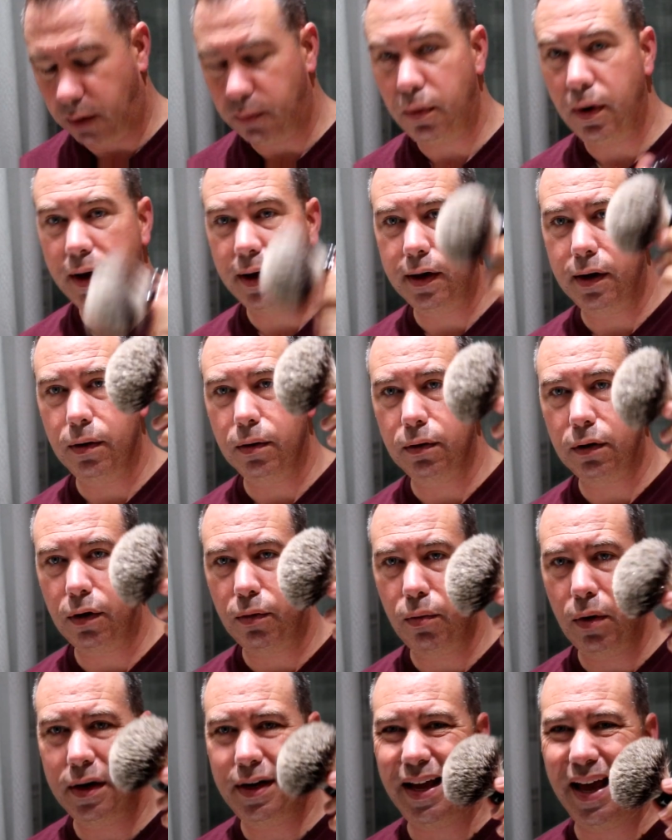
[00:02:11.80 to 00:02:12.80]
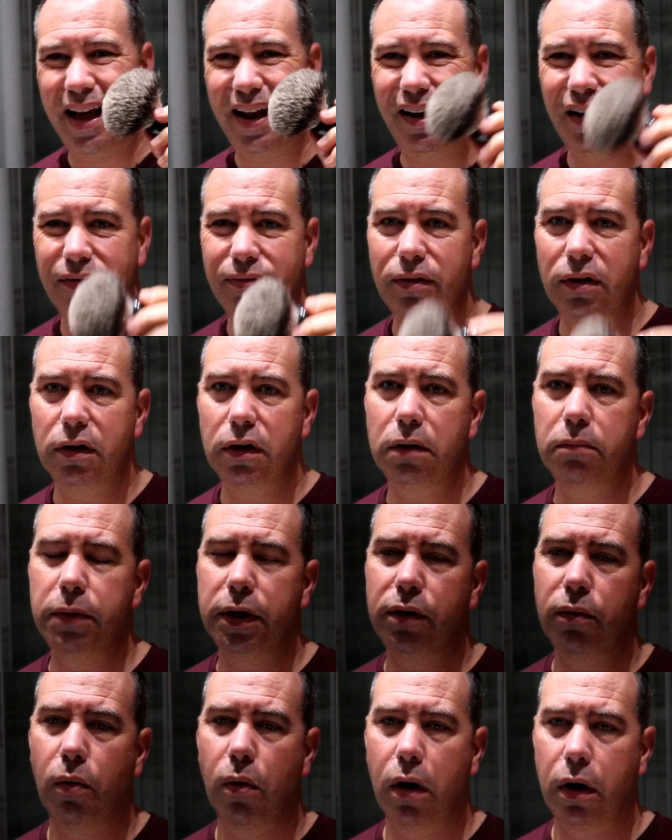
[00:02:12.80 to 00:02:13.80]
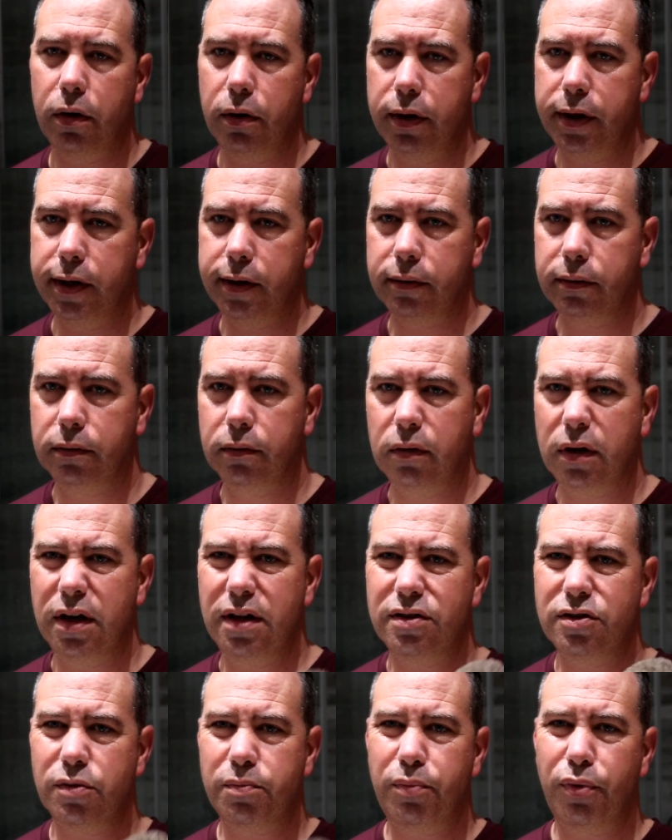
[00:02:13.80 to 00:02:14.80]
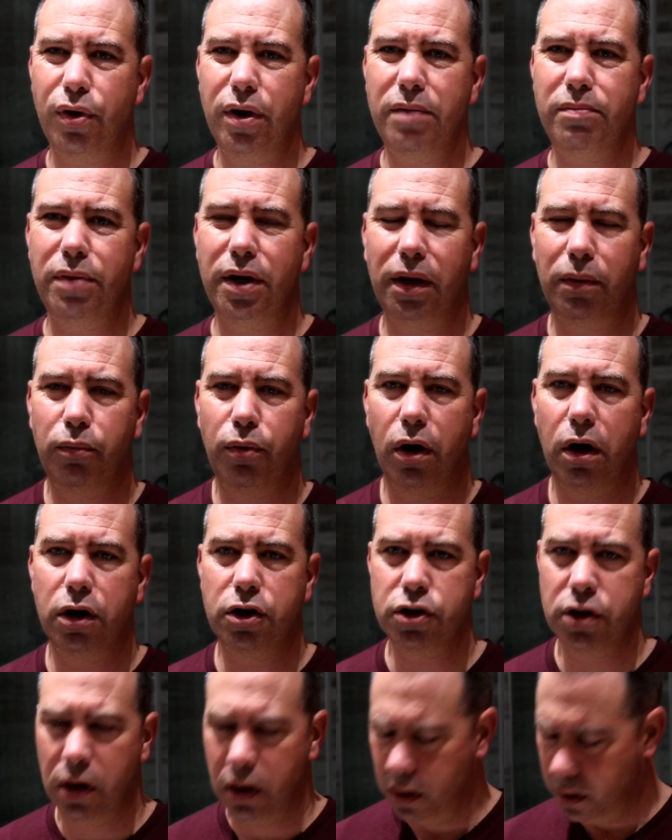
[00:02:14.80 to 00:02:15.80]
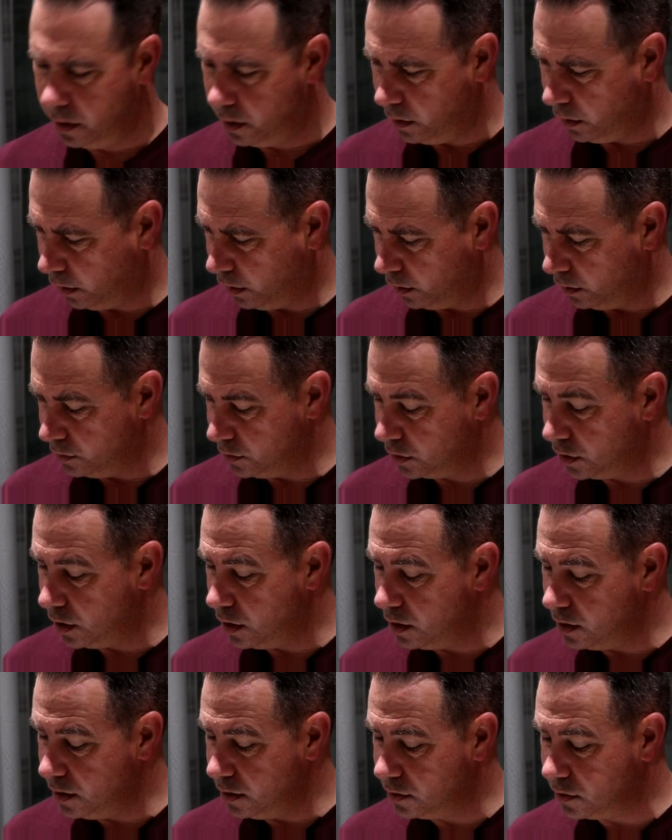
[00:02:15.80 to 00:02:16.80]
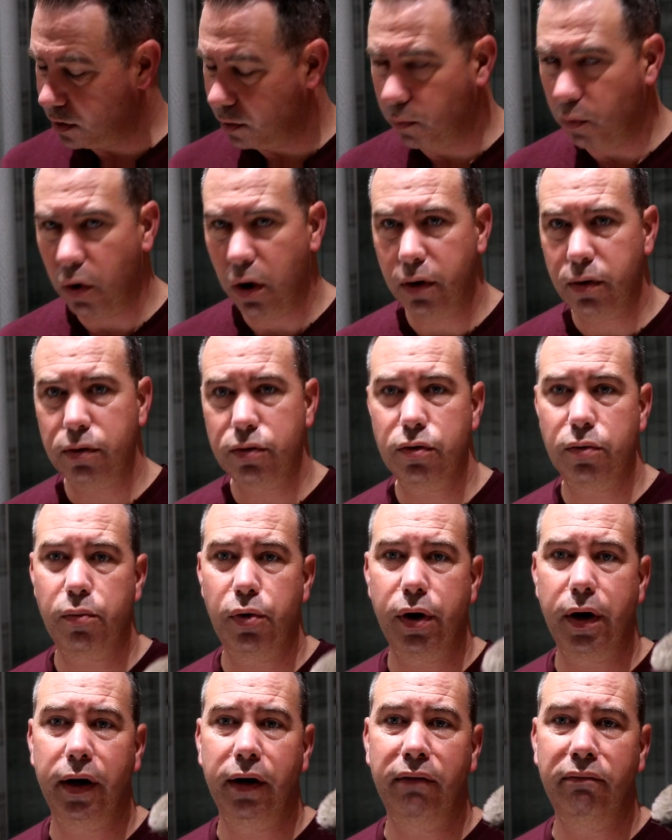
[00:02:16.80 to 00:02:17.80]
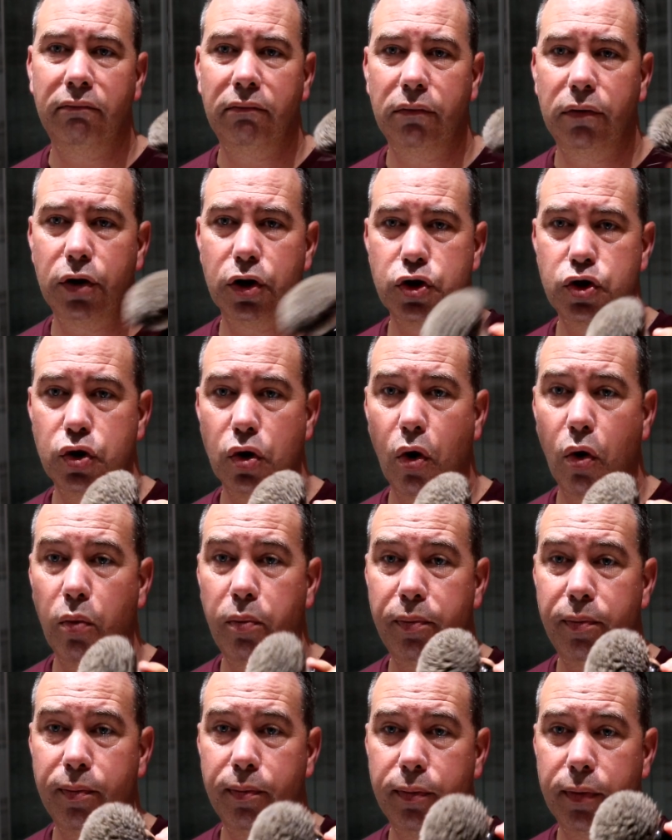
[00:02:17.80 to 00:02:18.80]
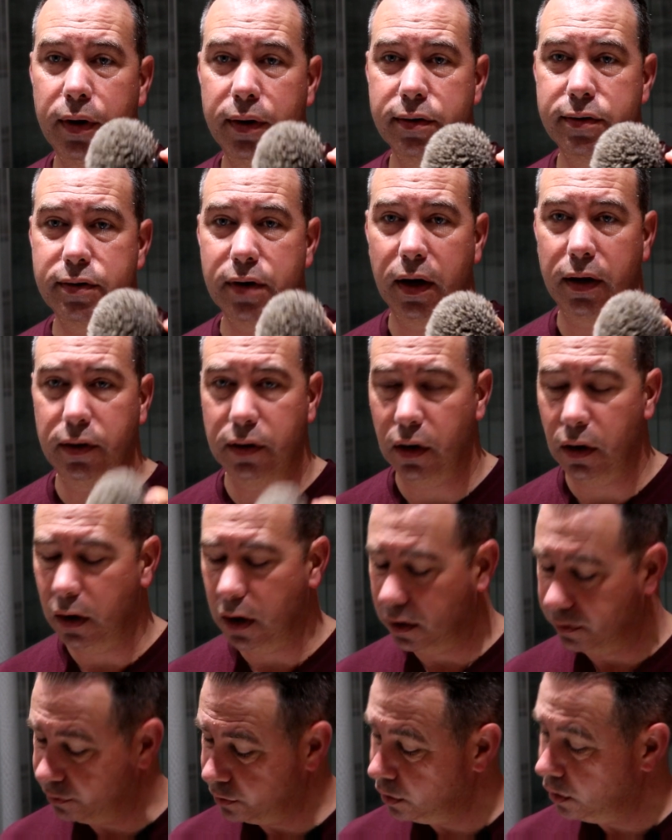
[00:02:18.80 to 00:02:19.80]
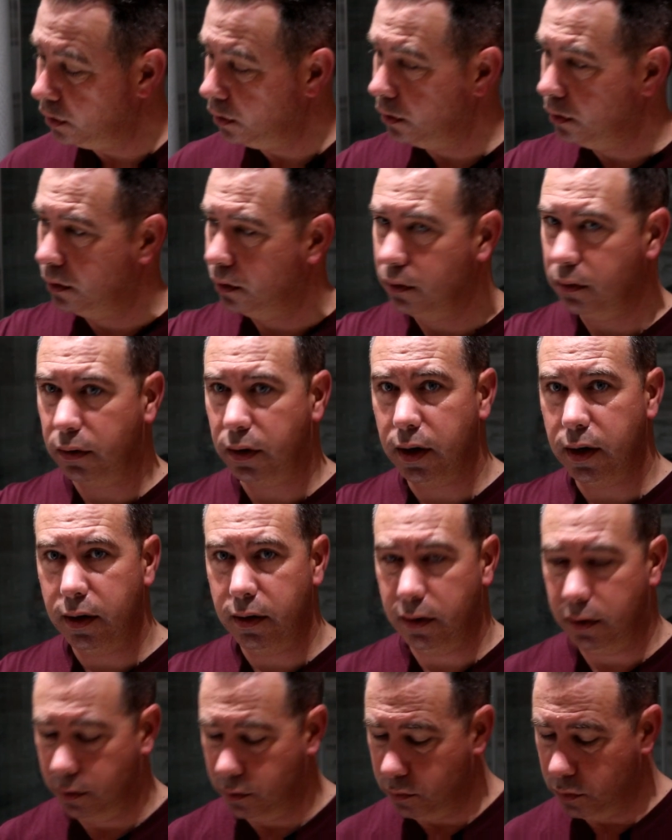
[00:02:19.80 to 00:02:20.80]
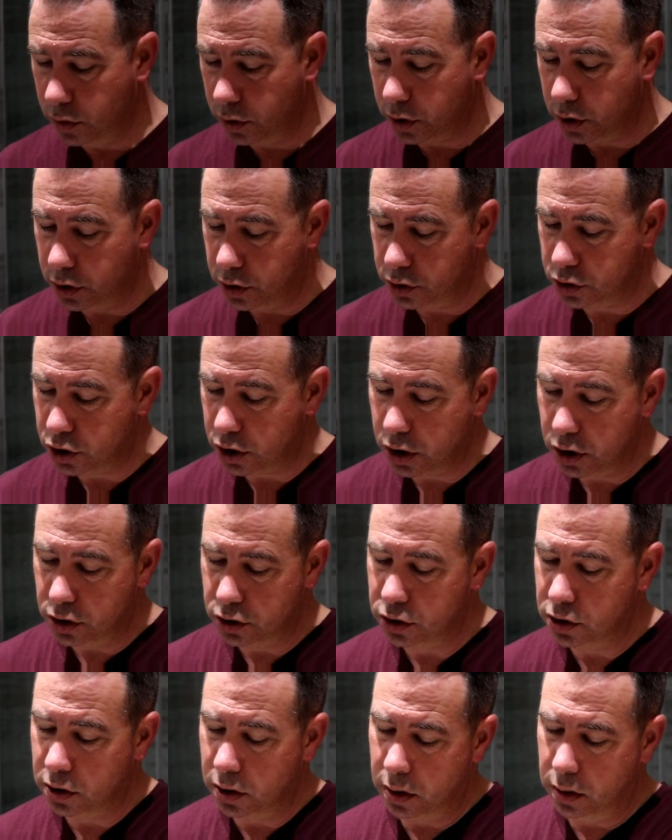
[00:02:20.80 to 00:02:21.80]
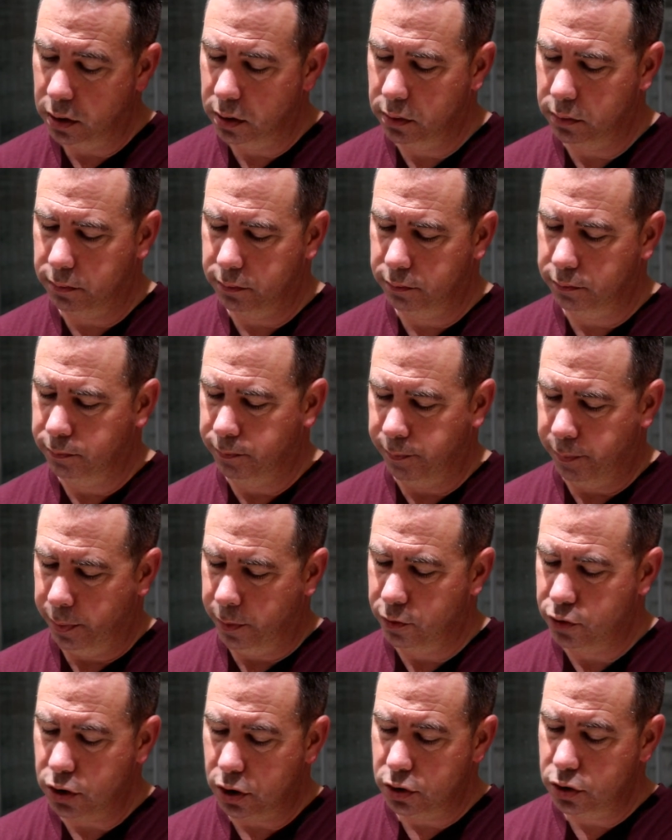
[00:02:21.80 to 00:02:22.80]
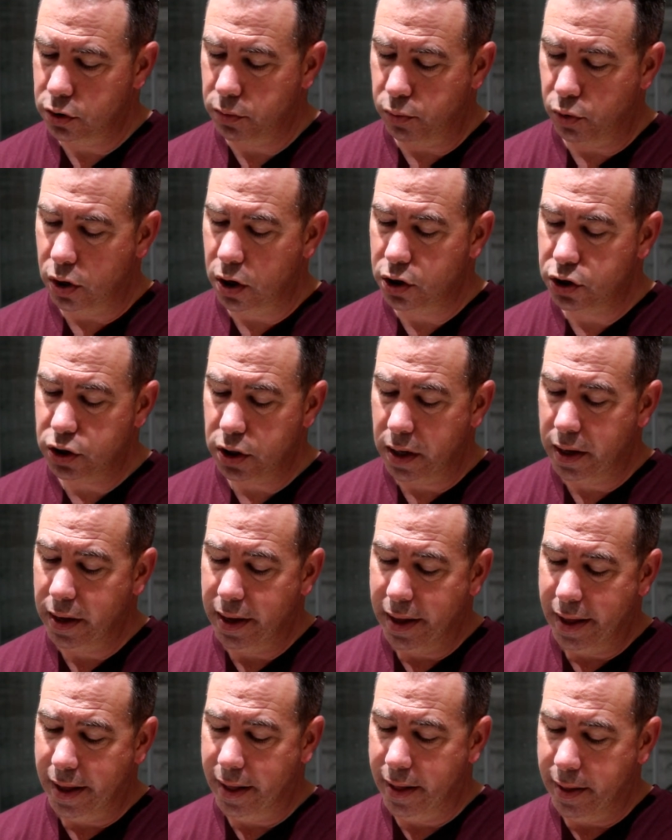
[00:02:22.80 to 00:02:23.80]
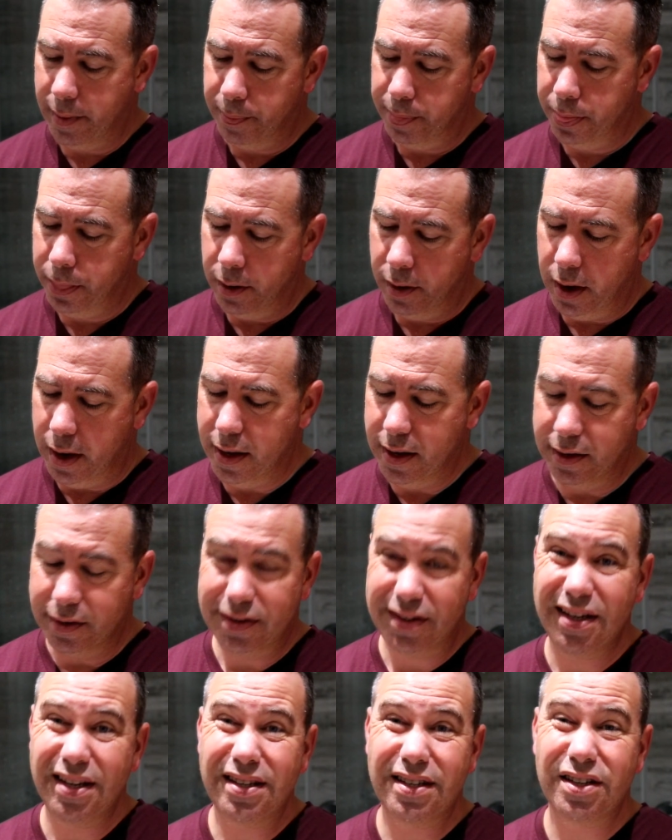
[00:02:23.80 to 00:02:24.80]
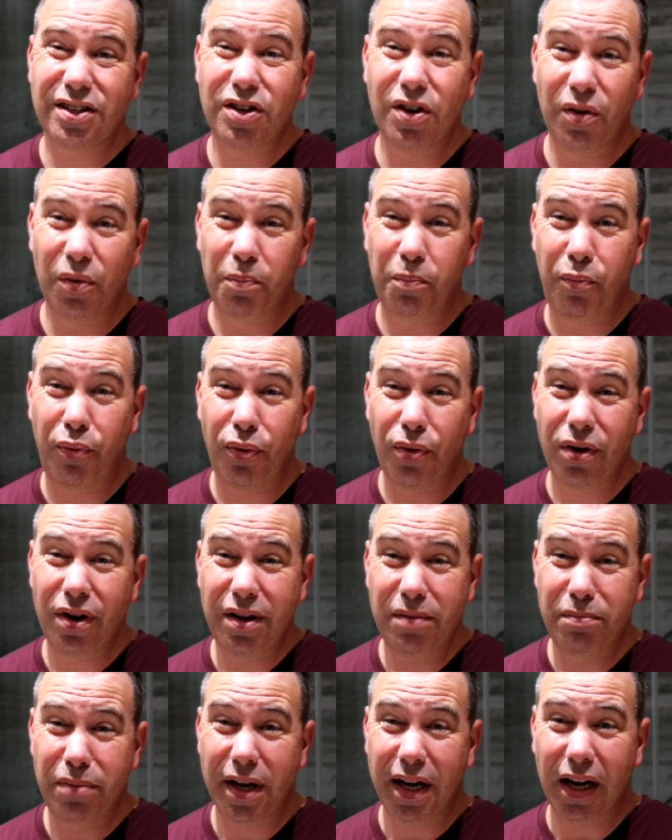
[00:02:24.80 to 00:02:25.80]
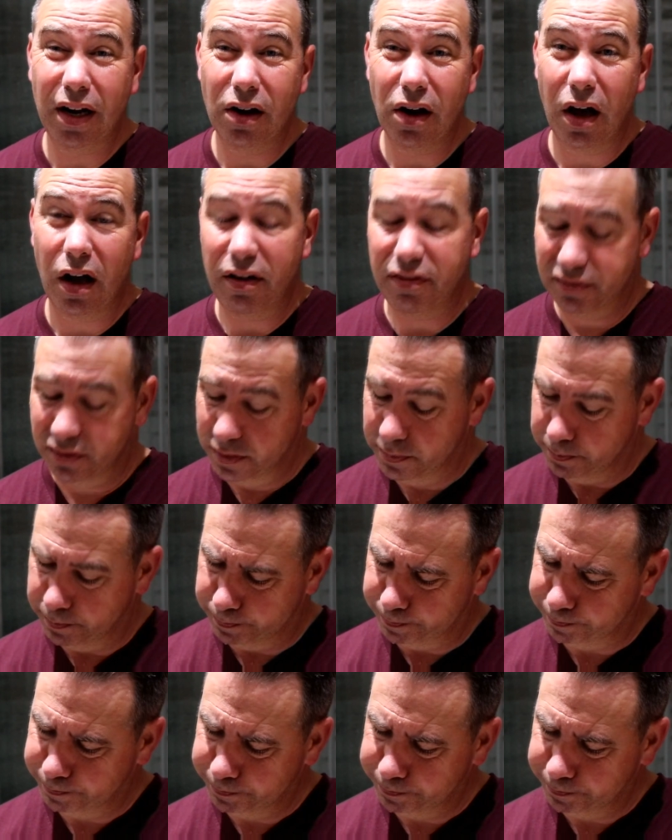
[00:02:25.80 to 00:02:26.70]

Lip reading: wring it out already. I left a little bit of water in it. Okay, it's a pretty big brush. It's gonna need some water to bring the soap inside the loft. Okay, we're gonna charge the brush. And since it's a pretty big loft,